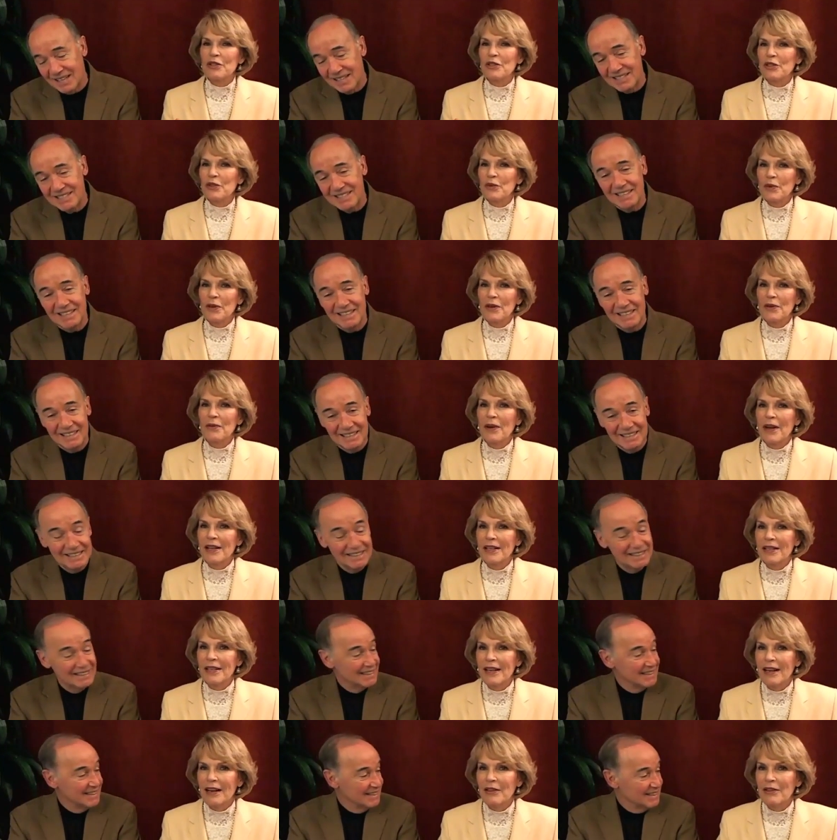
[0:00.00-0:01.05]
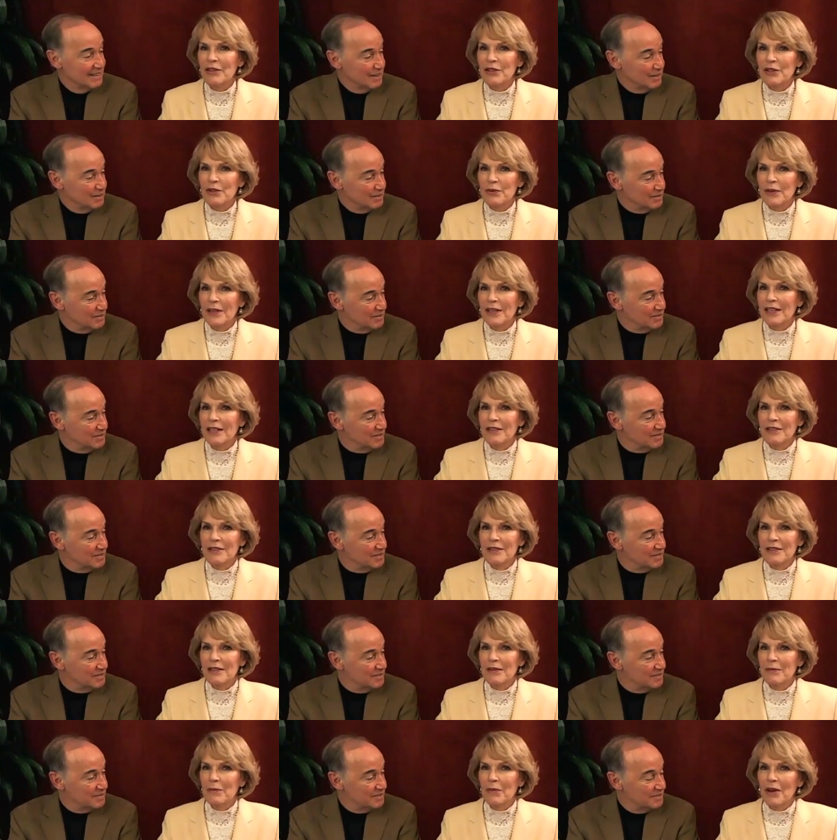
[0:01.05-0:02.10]
Speaker 1: right. there's one right now that's running on
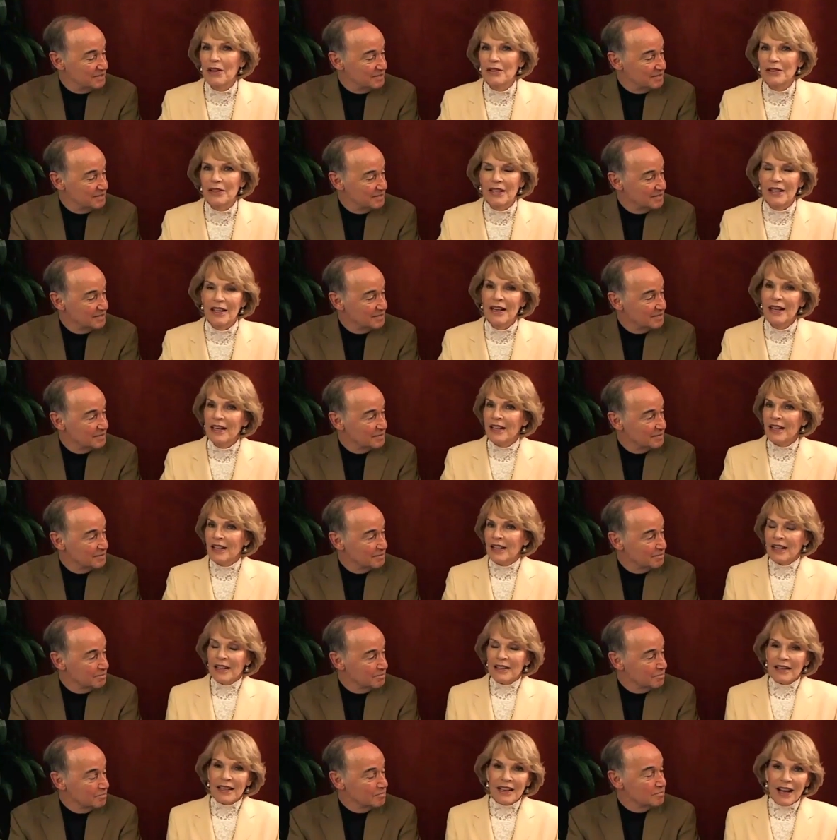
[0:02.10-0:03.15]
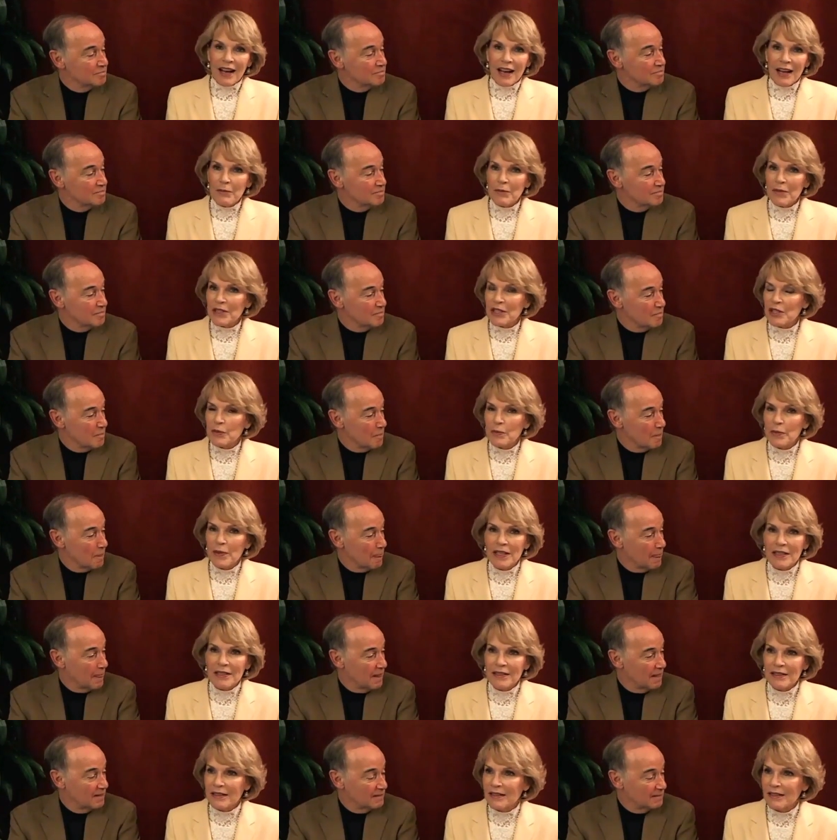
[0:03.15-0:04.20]
Cymbalta. The guy must
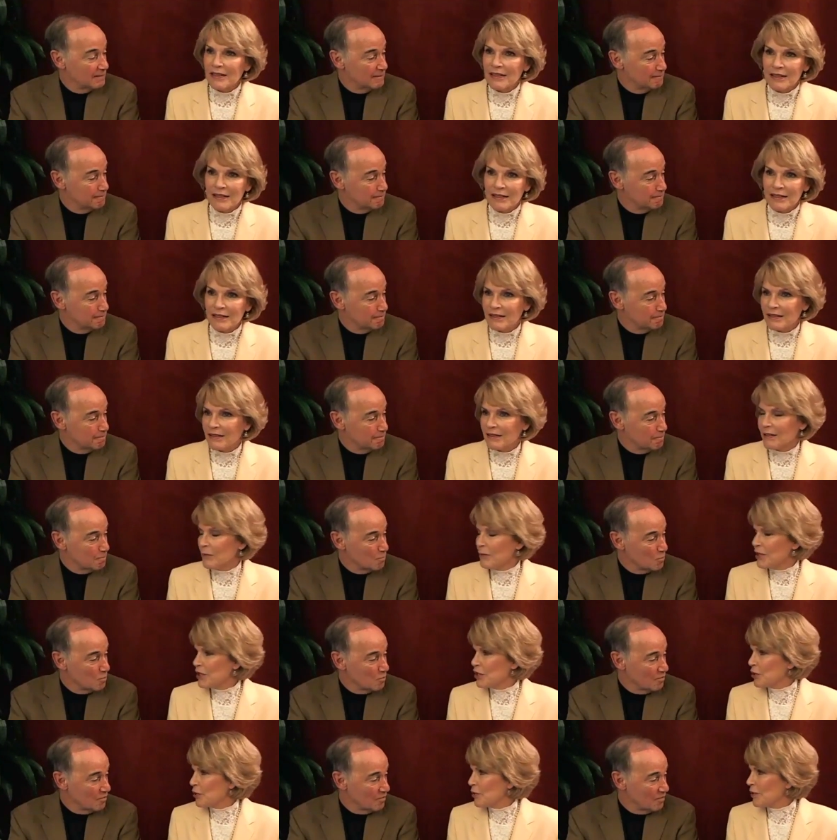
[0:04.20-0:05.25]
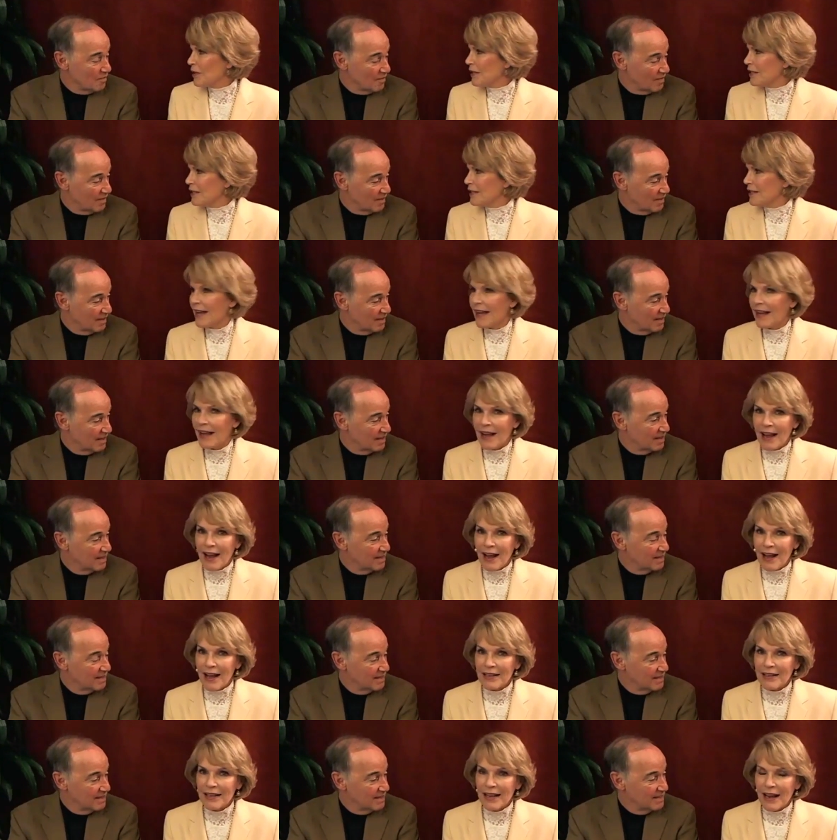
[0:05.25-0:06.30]
spend the majority of the
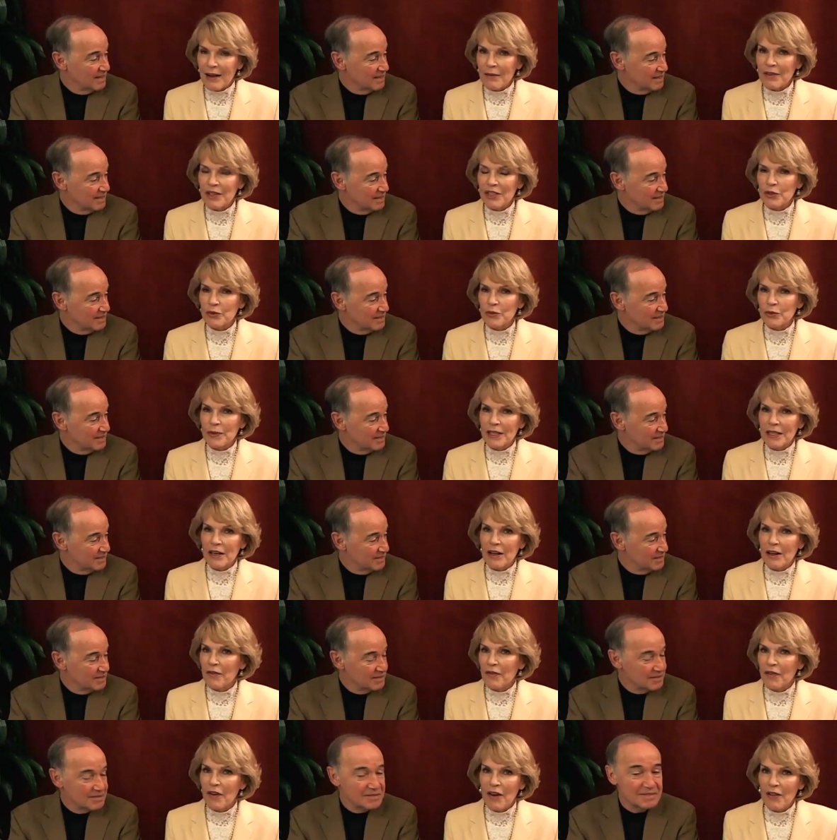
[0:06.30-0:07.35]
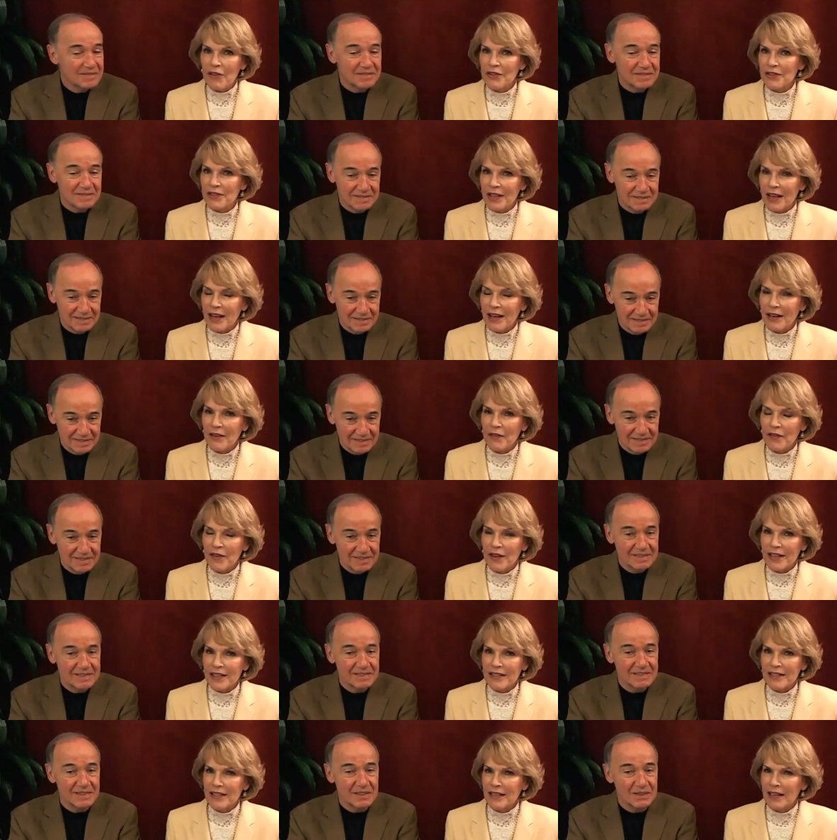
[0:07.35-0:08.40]
ad having to read off all the side
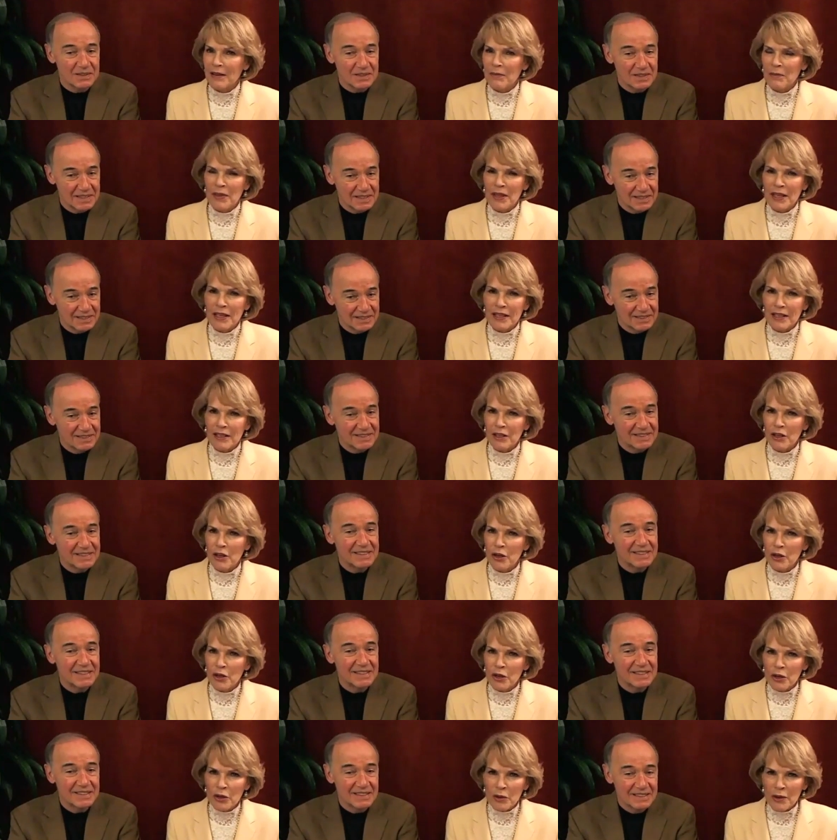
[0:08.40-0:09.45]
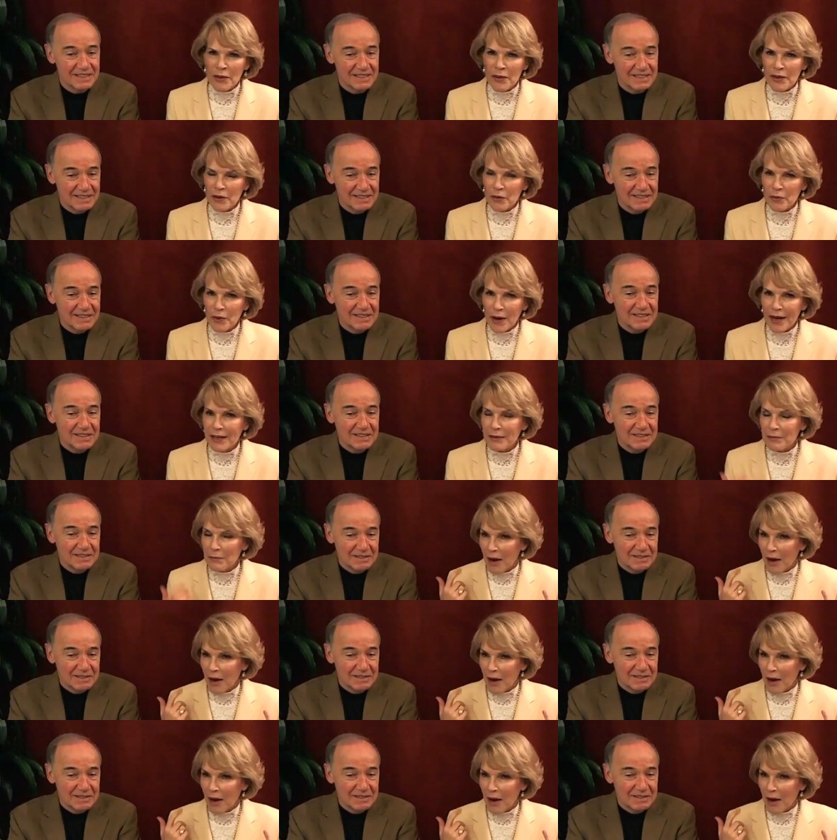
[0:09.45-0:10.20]
effects, and oh, I'm dear. thinking, who in their right